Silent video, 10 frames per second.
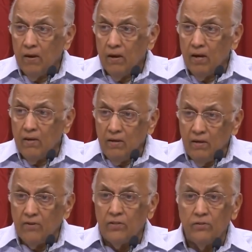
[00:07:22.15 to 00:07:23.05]
and
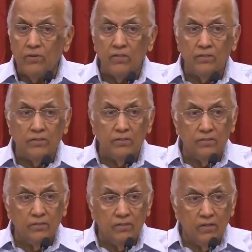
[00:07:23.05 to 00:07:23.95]
given to
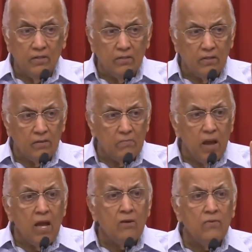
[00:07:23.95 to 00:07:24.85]
us that the
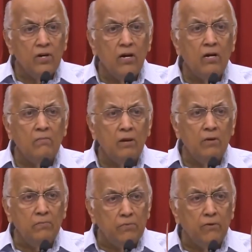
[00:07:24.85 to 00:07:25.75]
man of God may be
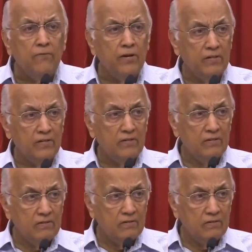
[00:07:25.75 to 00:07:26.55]
perfect.